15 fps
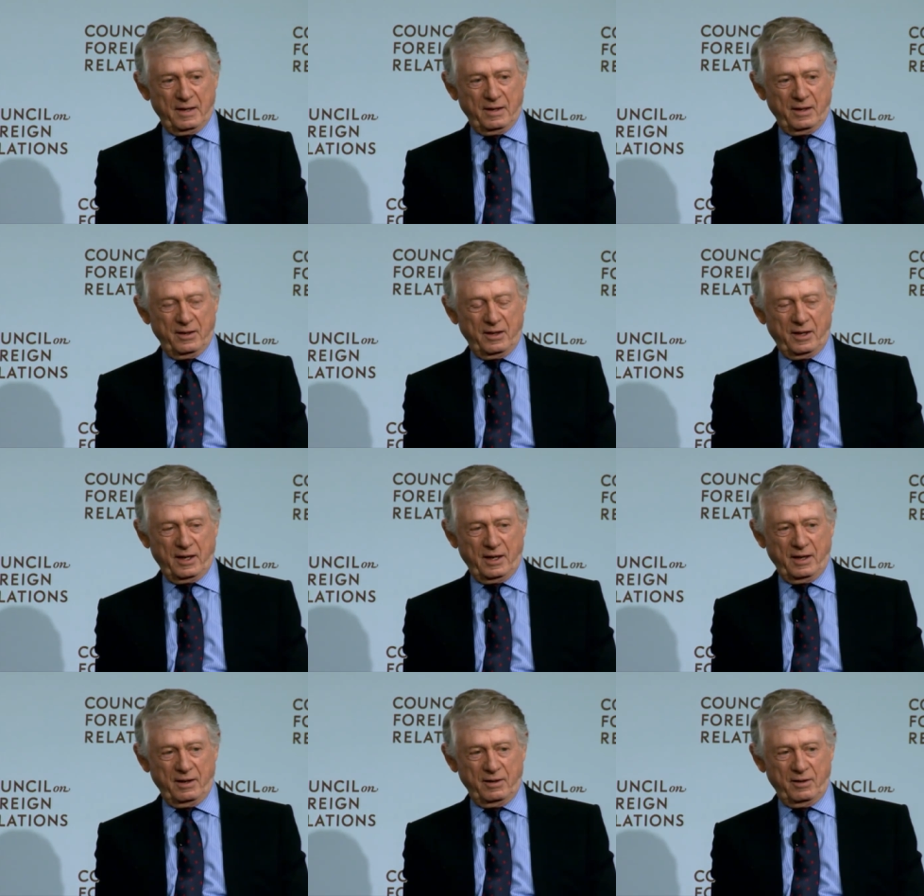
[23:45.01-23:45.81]
had
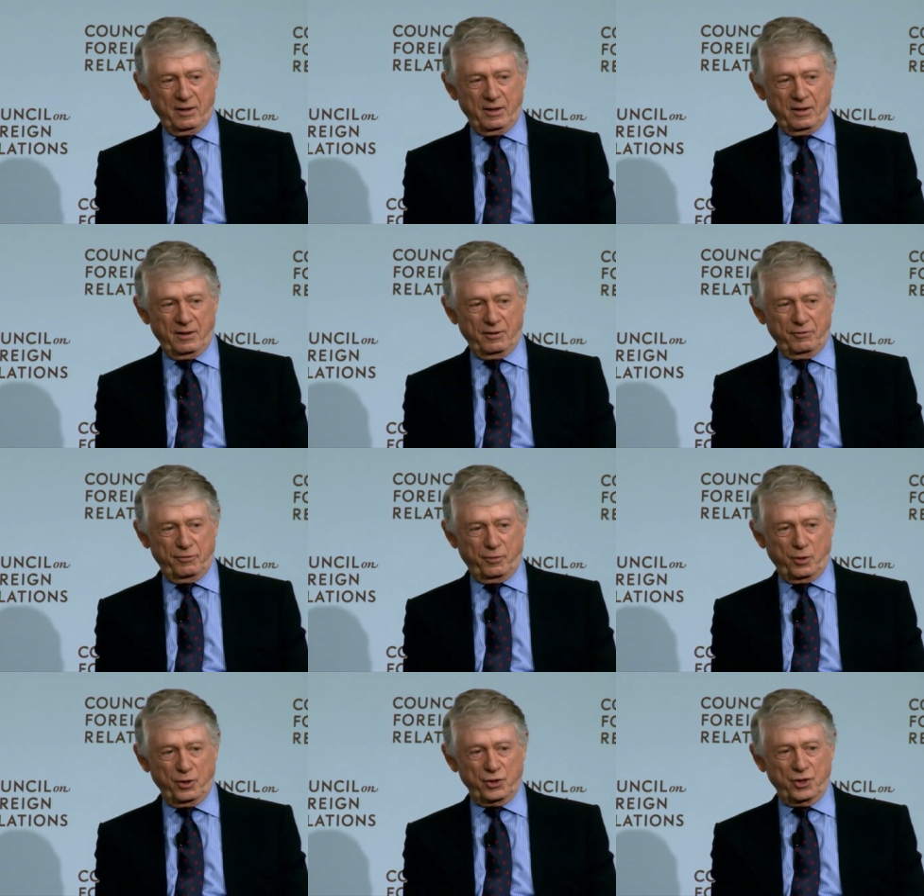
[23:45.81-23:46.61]
had an
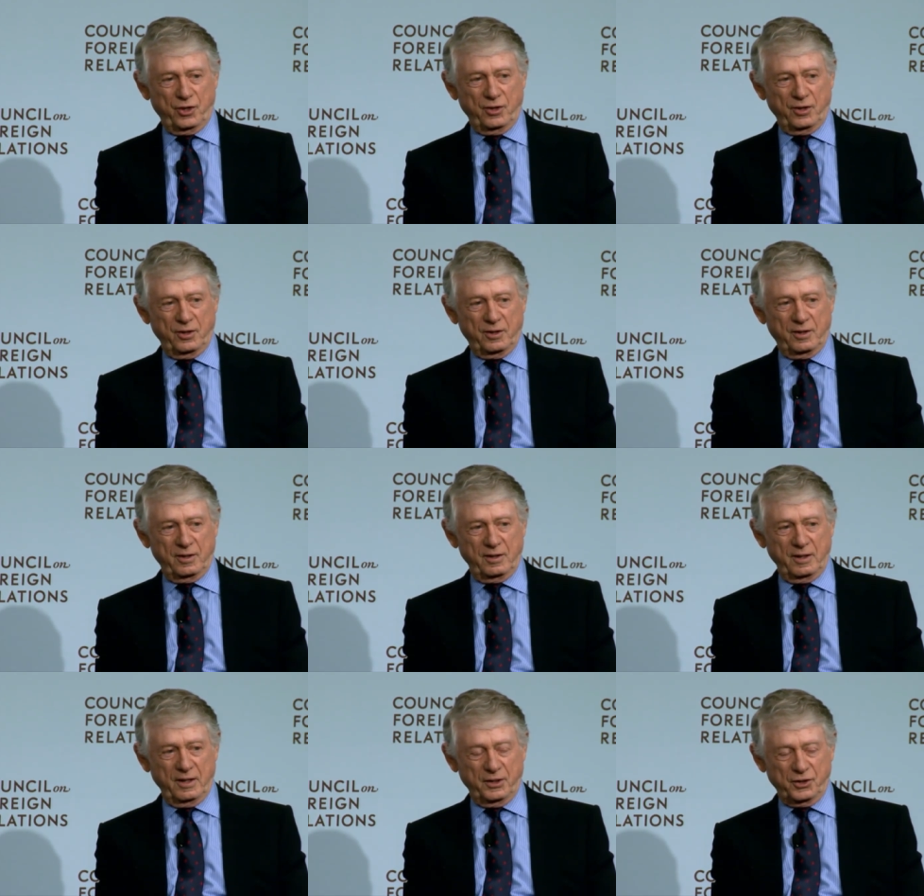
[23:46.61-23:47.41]
unfortunate
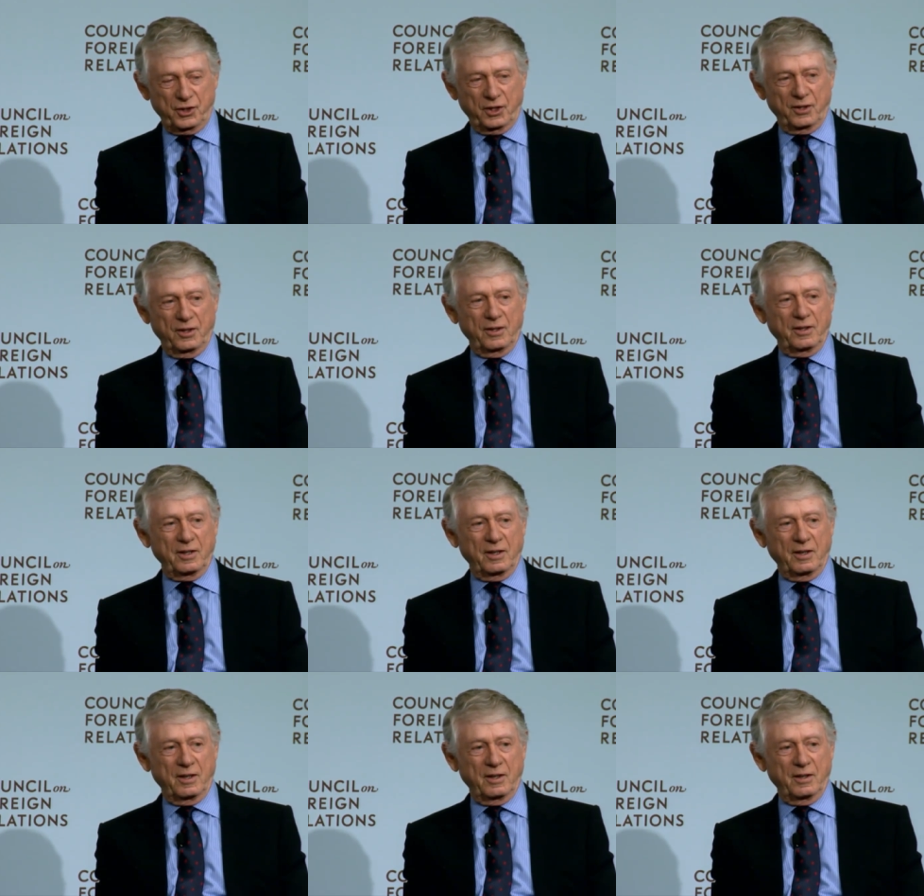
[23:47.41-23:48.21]
incident
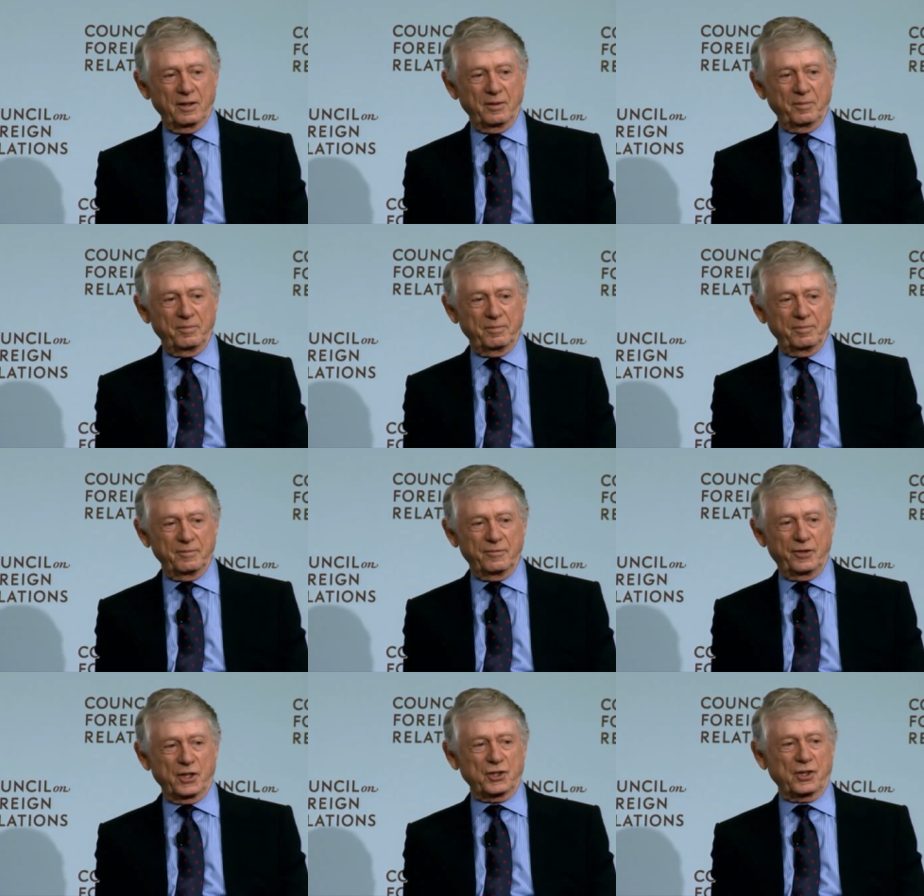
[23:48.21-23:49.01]
on
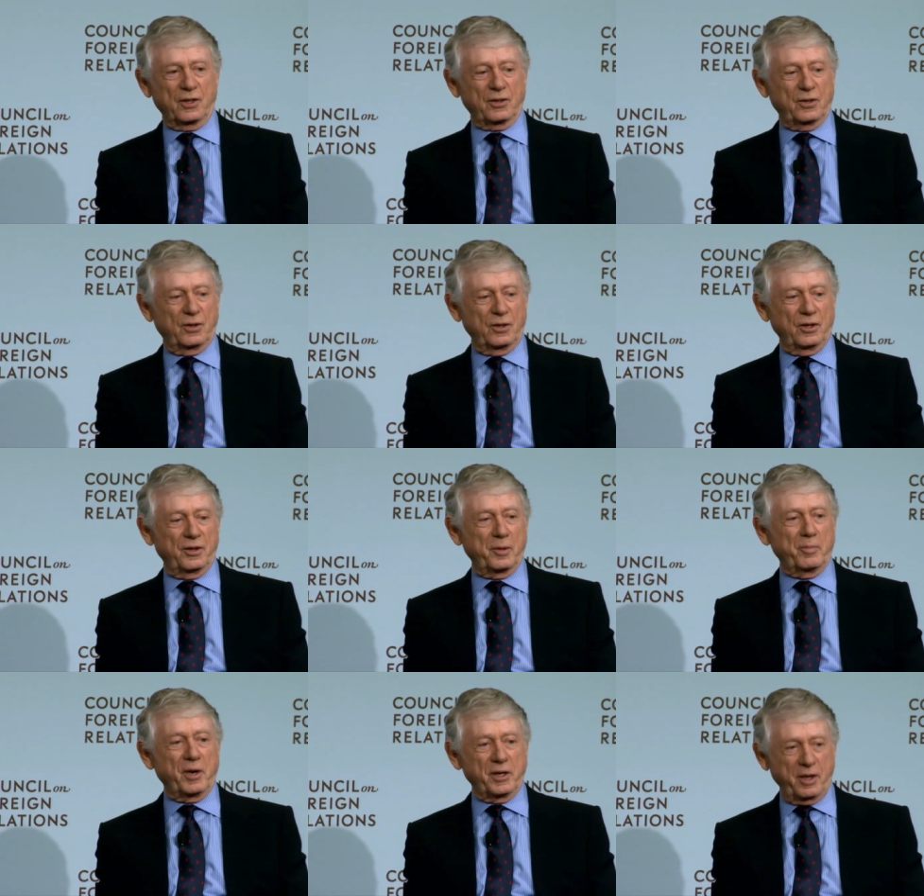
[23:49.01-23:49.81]
a vessel called
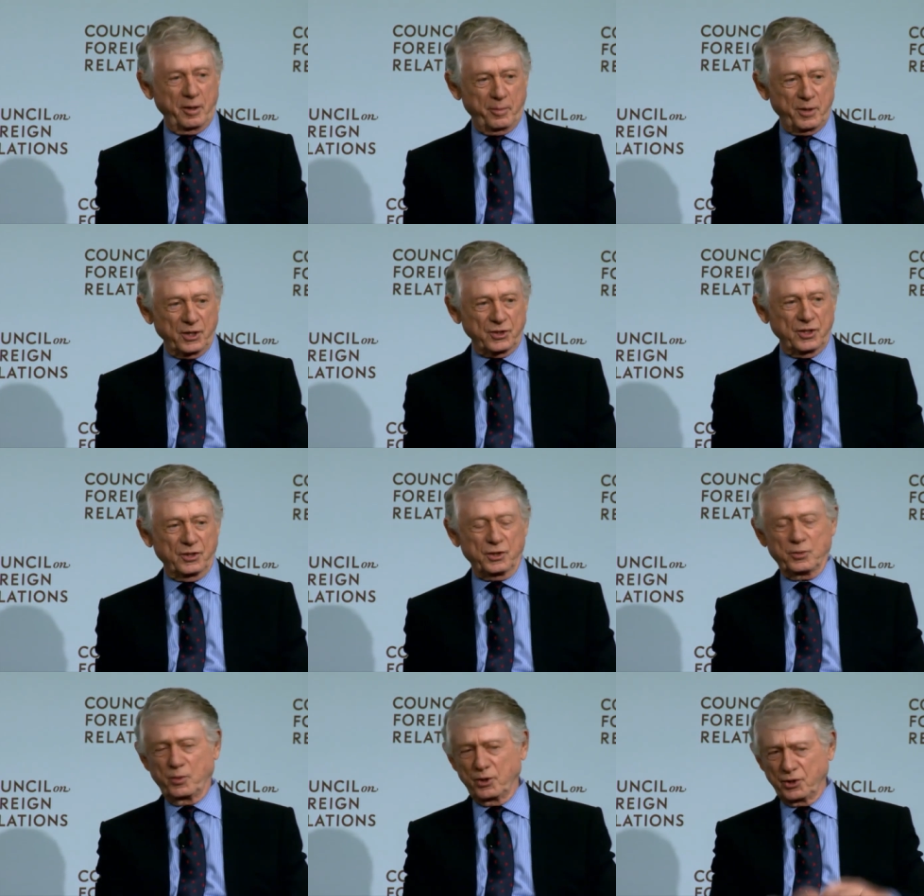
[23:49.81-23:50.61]
the Monkey
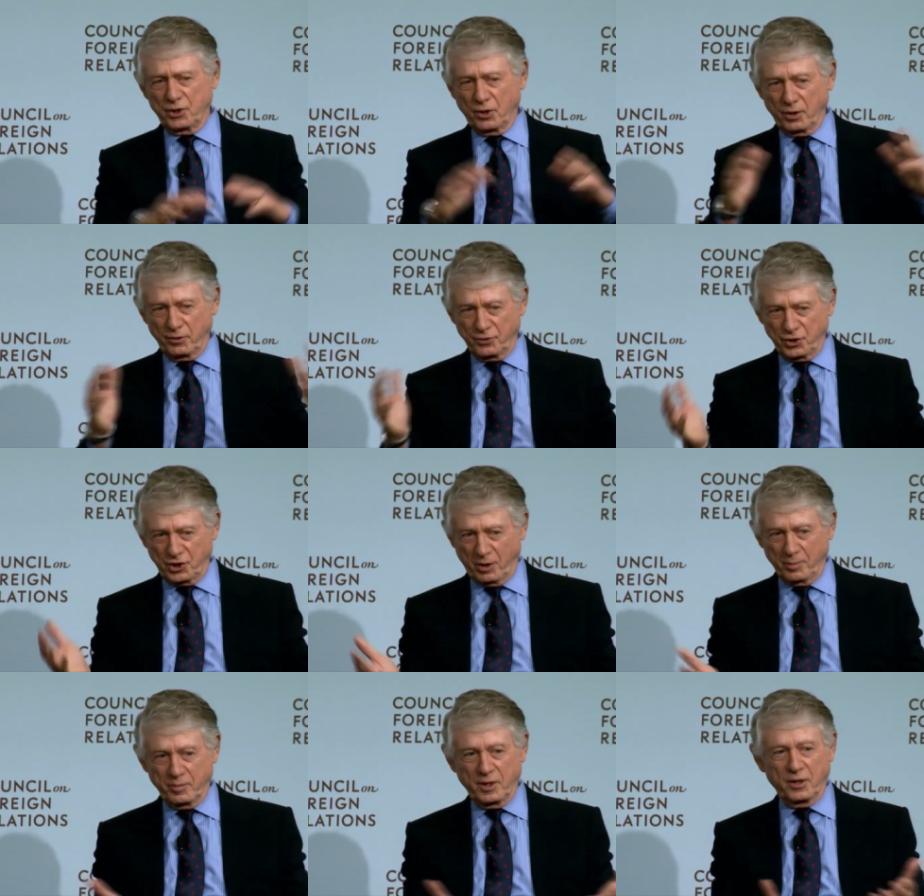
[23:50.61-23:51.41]
Business, which sort of
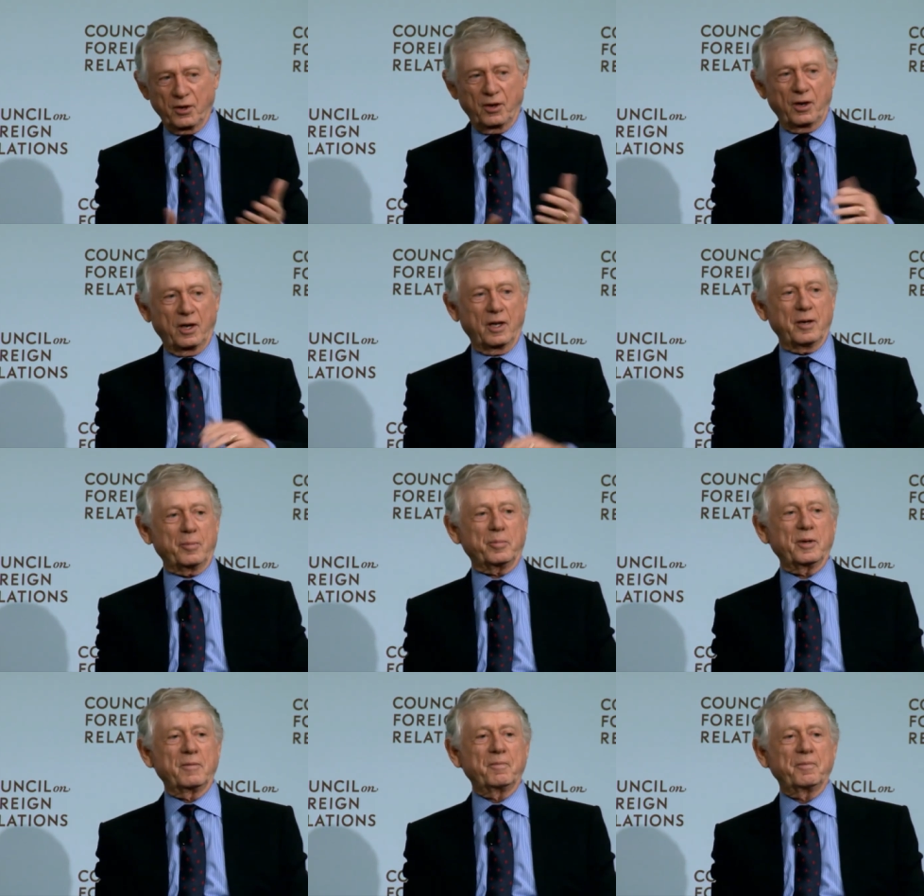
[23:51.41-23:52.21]
summed it all
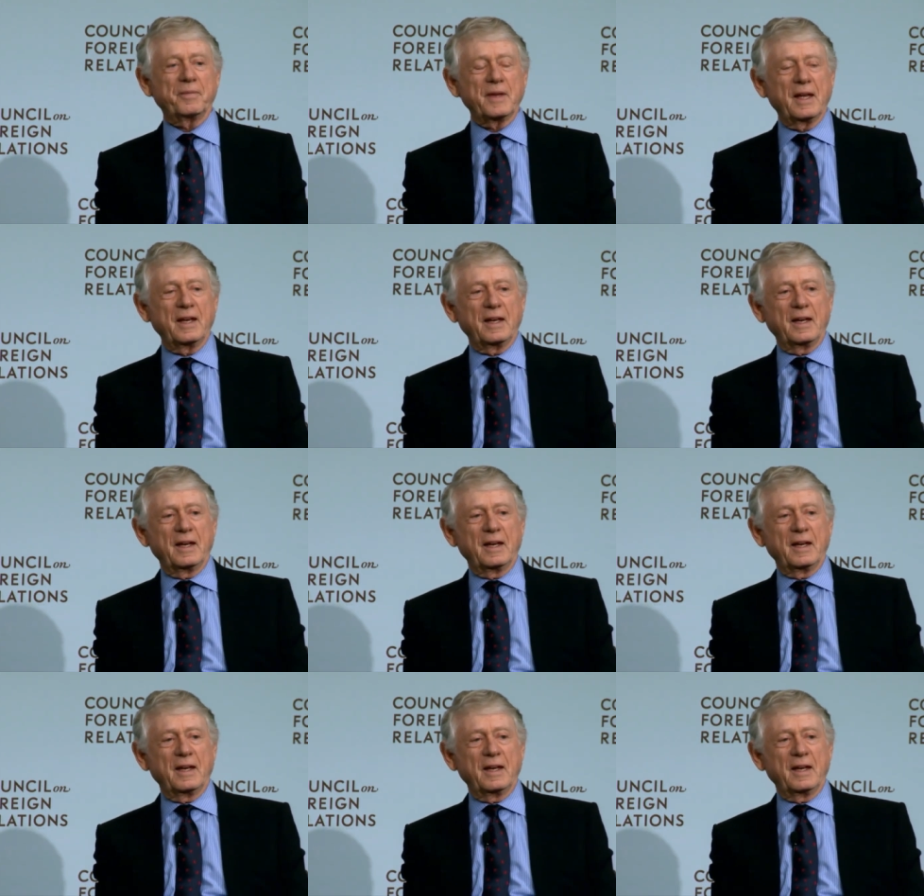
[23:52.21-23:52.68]
up.